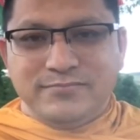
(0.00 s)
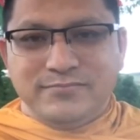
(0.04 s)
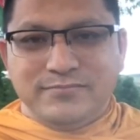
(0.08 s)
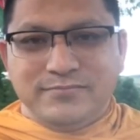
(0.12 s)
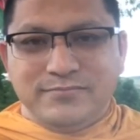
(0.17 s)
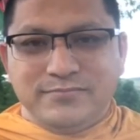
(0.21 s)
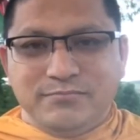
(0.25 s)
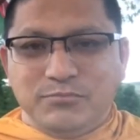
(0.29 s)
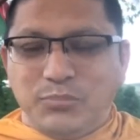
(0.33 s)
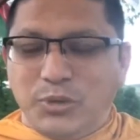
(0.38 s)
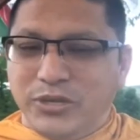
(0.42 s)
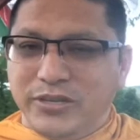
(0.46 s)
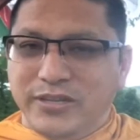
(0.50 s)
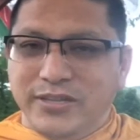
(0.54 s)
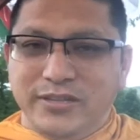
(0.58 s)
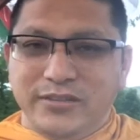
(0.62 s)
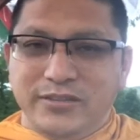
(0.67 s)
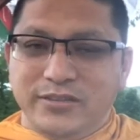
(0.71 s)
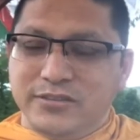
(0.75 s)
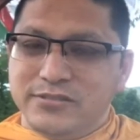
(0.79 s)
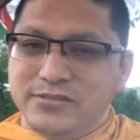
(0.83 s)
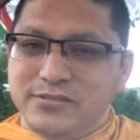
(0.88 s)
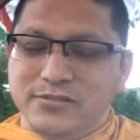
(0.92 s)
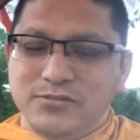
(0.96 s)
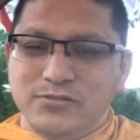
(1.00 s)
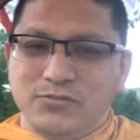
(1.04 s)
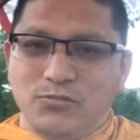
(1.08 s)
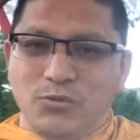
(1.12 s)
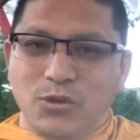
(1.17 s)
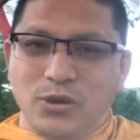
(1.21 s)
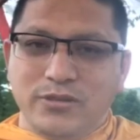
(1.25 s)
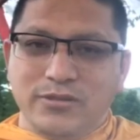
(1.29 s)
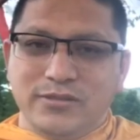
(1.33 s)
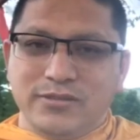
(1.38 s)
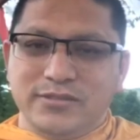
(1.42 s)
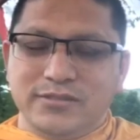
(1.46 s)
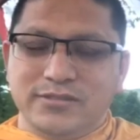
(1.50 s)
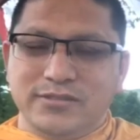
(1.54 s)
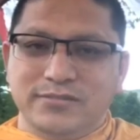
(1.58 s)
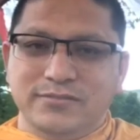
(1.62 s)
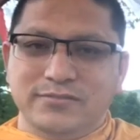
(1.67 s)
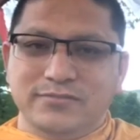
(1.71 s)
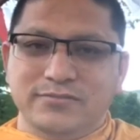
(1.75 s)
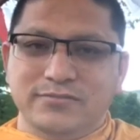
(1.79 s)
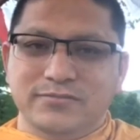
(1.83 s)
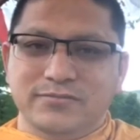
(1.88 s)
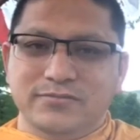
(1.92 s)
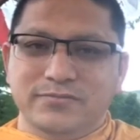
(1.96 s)
Body doesn't want.
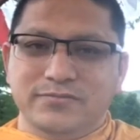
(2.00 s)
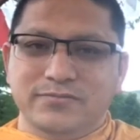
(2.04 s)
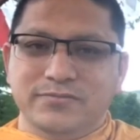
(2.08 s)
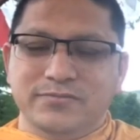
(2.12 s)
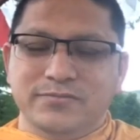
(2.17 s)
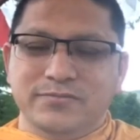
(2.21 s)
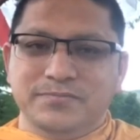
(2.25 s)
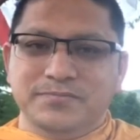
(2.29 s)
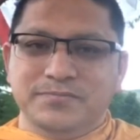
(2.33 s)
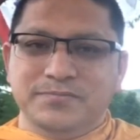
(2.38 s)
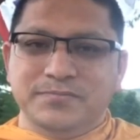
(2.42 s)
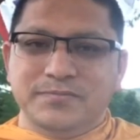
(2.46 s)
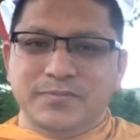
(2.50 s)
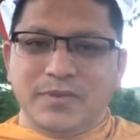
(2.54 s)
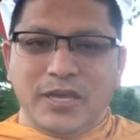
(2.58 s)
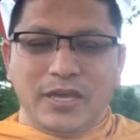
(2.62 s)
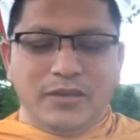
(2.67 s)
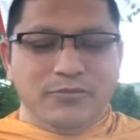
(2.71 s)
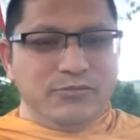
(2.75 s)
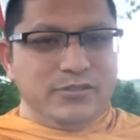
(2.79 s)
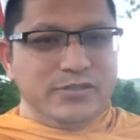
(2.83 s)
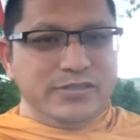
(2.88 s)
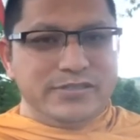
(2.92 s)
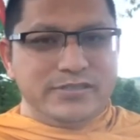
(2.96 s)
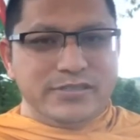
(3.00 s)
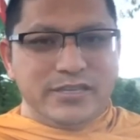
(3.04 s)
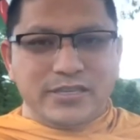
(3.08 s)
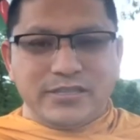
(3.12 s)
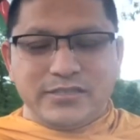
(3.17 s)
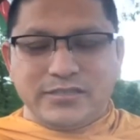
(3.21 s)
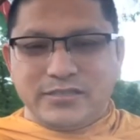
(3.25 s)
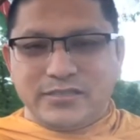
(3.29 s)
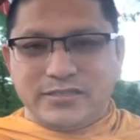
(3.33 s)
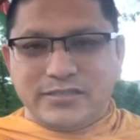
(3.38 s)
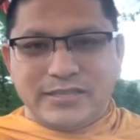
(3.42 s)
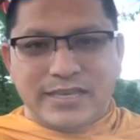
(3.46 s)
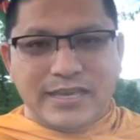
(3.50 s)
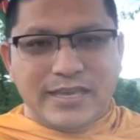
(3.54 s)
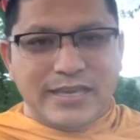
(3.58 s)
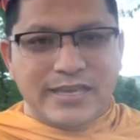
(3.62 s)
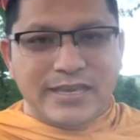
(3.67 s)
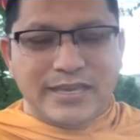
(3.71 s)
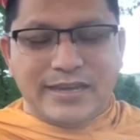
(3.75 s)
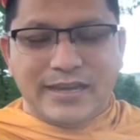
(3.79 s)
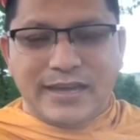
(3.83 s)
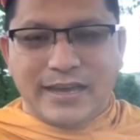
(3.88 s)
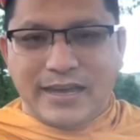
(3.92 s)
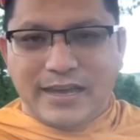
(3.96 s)
It will just take
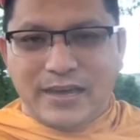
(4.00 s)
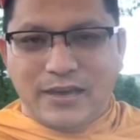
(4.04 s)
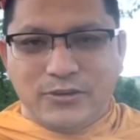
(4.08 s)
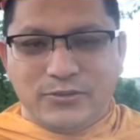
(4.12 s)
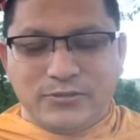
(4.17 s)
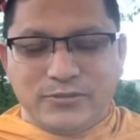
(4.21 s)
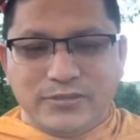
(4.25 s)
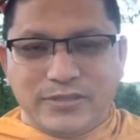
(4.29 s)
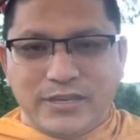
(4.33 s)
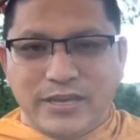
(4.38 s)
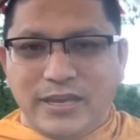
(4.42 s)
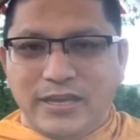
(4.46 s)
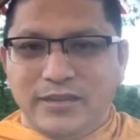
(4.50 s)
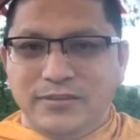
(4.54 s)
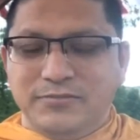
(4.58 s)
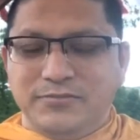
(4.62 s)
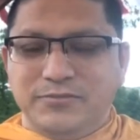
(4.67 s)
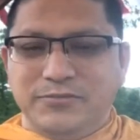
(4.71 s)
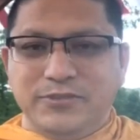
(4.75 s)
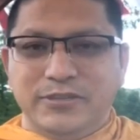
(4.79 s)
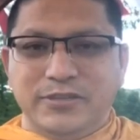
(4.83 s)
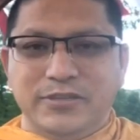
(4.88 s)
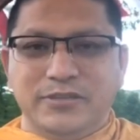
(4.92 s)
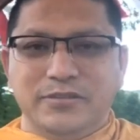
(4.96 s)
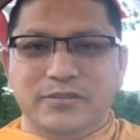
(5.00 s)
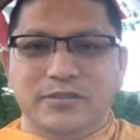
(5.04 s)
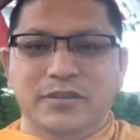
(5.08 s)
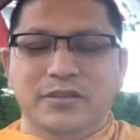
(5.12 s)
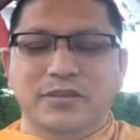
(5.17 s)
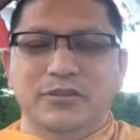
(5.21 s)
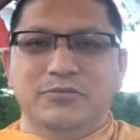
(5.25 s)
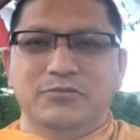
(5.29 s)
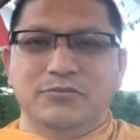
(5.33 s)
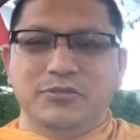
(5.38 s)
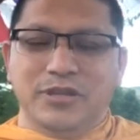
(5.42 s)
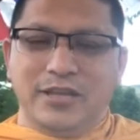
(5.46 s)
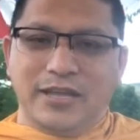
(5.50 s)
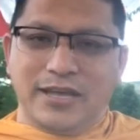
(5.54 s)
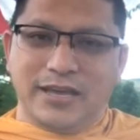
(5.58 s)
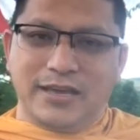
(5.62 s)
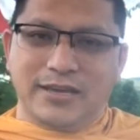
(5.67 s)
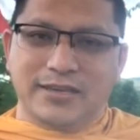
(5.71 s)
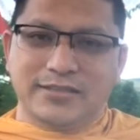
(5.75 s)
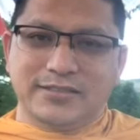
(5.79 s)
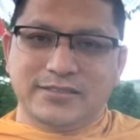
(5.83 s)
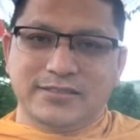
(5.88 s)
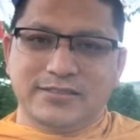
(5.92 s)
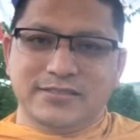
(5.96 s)
it out and feel
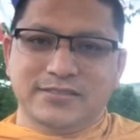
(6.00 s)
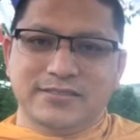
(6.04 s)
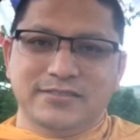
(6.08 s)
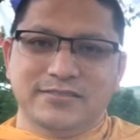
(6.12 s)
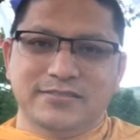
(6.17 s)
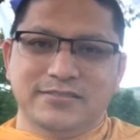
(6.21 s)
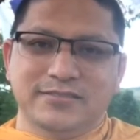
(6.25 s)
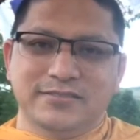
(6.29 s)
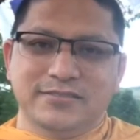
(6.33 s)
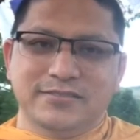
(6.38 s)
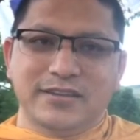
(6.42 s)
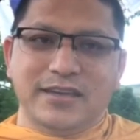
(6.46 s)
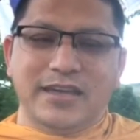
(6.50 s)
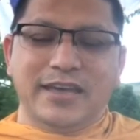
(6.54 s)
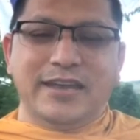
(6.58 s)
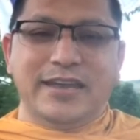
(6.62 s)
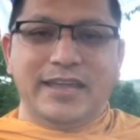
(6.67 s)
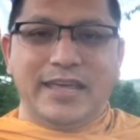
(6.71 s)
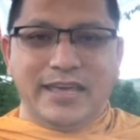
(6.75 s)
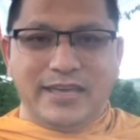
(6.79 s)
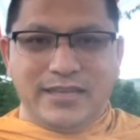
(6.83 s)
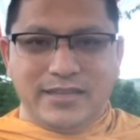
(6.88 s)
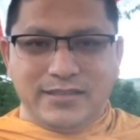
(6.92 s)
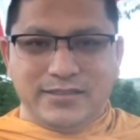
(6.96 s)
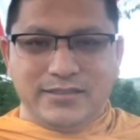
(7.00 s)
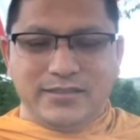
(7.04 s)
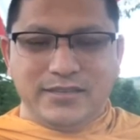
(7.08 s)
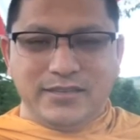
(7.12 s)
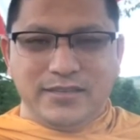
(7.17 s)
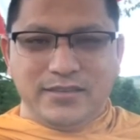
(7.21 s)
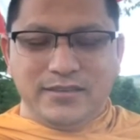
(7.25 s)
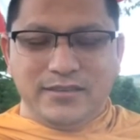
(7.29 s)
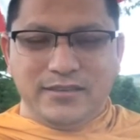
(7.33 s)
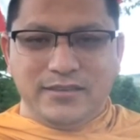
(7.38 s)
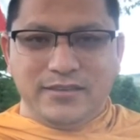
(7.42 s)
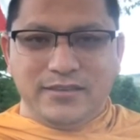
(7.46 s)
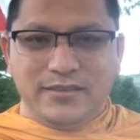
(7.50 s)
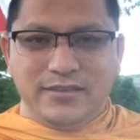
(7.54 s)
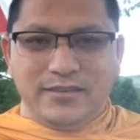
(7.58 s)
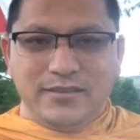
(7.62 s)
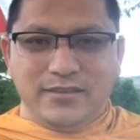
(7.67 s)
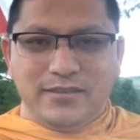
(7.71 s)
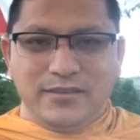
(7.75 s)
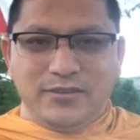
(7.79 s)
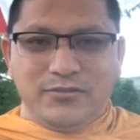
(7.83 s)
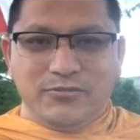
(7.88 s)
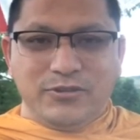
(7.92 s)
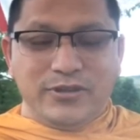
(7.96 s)
relaxed and healthy.
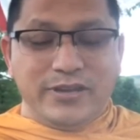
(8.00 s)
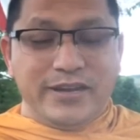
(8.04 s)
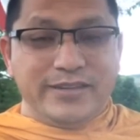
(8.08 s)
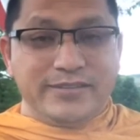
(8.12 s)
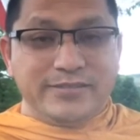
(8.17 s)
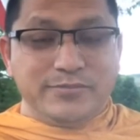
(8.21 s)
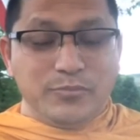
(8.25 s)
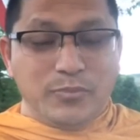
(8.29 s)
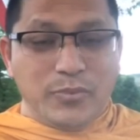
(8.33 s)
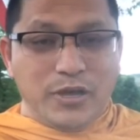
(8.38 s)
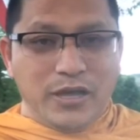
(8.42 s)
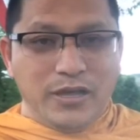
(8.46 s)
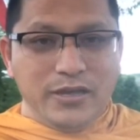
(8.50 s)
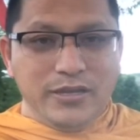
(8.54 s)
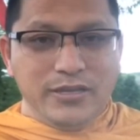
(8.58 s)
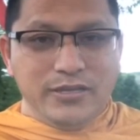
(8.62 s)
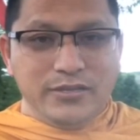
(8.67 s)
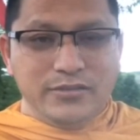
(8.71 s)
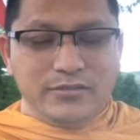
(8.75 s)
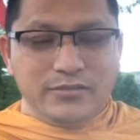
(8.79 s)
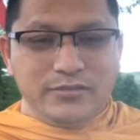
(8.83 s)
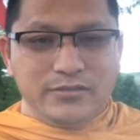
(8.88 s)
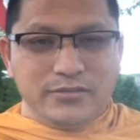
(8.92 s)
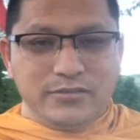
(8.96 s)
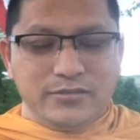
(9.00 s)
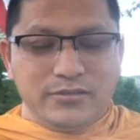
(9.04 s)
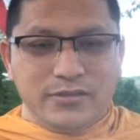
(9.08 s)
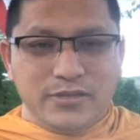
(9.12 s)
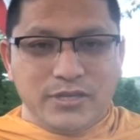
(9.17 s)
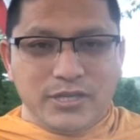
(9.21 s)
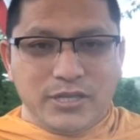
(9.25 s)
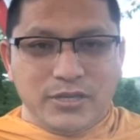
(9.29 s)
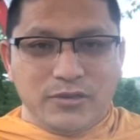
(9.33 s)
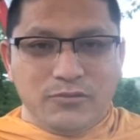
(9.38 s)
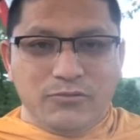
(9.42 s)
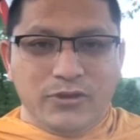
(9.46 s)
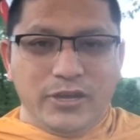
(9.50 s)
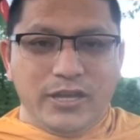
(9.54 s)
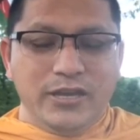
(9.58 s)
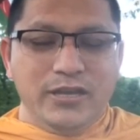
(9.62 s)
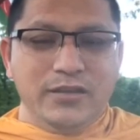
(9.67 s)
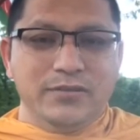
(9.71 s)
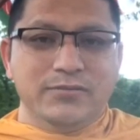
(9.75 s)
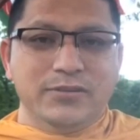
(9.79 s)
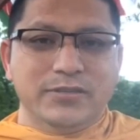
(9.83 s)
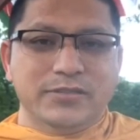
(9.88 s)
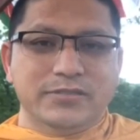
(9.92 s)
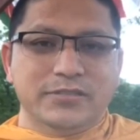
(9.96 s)
Whereas mind,
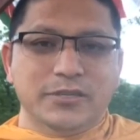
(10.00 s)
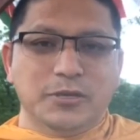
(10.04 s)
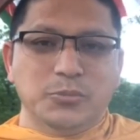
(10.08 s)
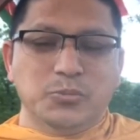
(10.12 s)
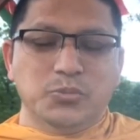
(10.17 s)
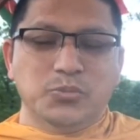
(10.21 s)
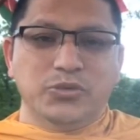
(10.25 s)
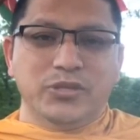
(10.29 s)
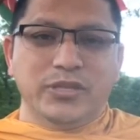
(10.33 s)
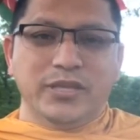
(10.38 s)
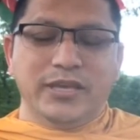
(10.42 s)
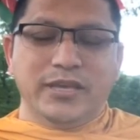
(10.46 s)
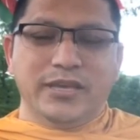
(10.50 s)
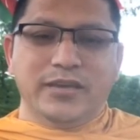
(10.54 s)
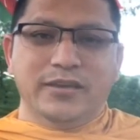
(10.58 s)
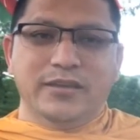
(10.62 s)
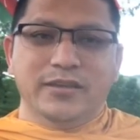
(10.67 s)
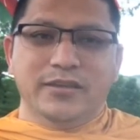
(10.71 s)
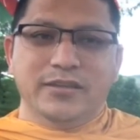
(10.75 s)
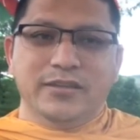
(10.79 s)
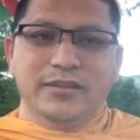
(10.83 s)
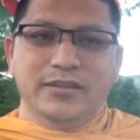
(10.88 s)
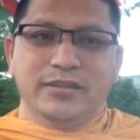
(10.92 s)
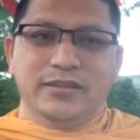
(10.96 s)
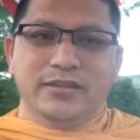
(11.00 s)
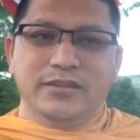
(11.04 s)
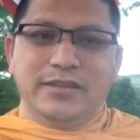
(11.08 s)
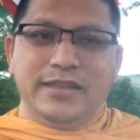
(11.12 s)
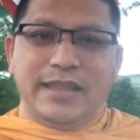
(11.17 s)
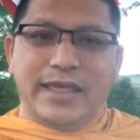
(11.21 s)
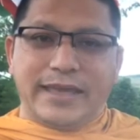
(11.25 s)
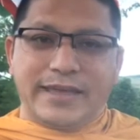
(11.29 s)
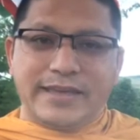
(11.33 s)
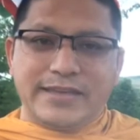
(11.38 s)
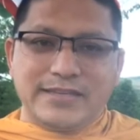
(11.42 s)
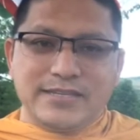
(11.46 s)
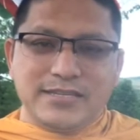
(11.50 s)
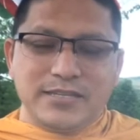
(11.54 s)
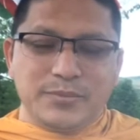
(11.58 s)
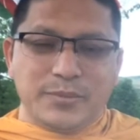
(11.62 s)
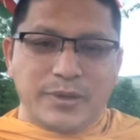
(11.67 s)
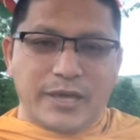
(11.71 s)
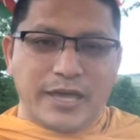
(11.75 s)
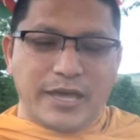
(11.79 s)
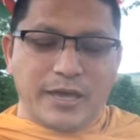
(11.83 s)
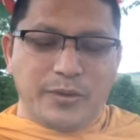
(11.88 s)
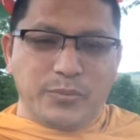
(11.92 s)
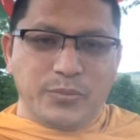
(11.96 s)
whenever something negative
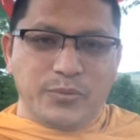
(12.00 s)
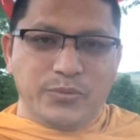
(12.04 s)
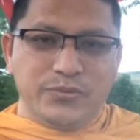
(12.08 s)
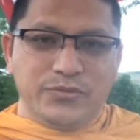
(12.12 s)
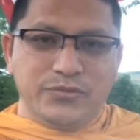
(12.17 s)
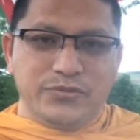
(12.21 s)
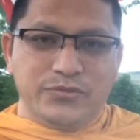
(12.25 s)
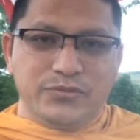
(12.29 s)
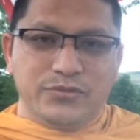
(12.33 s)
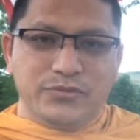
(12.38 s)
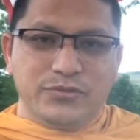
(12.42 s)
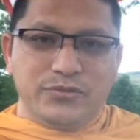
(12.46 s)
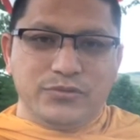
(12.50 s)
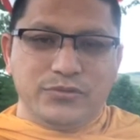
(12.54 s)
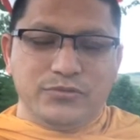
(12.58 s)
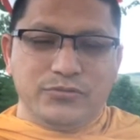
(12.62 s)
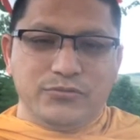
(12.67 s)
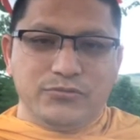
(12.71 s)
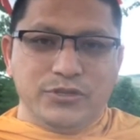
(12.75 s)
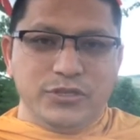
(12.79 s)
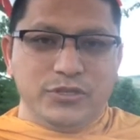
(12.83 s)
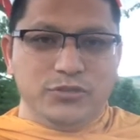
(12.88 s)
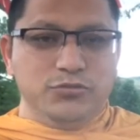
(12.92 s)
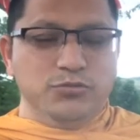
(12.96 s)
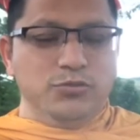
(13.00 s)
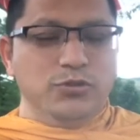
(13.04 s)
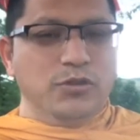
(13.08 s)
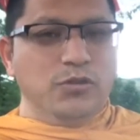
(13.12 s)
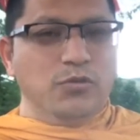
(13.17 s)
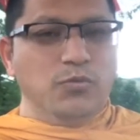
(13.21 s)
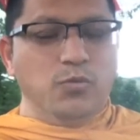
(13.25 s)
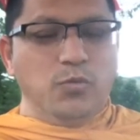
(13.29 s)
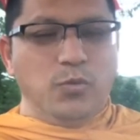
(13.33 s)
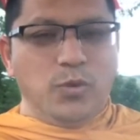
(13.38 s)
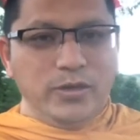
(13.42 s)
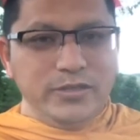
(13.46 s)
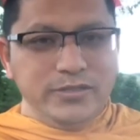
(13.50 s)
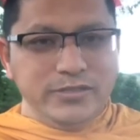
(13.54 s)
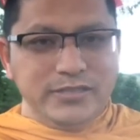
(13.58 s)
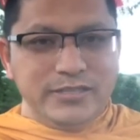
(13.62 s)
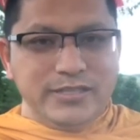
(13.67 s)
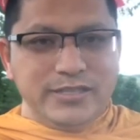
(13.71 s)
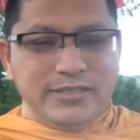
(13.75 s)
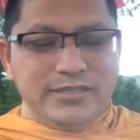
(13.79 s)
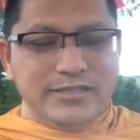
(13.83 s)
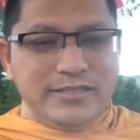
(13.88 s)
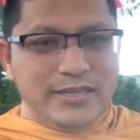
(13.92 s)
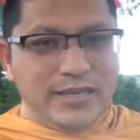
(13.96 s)
happens, we do not want
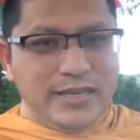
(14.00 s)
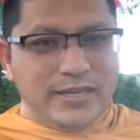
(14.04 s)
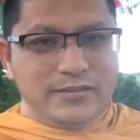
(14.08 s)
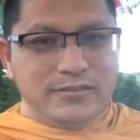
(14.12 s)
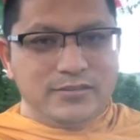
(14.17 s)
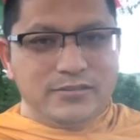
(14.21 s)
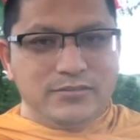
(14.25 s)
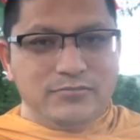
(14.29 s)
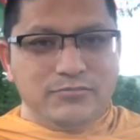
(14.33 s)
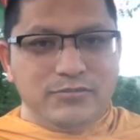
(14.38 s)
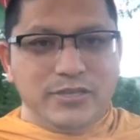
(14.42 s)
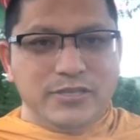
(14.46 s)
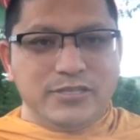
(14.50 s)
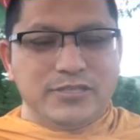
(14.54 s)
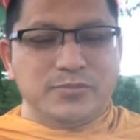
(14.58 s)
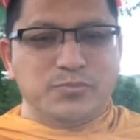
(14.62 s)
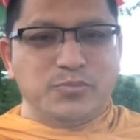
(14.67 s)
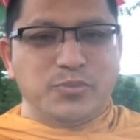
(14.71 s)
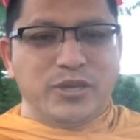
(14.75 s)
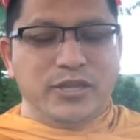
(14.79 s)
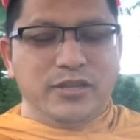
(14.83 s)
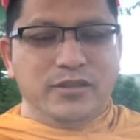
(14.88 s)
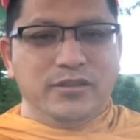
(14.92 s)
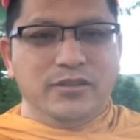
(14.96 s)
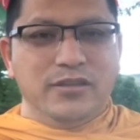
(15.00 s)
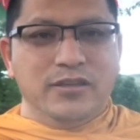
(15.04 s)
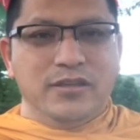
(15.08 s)
it, yet we spend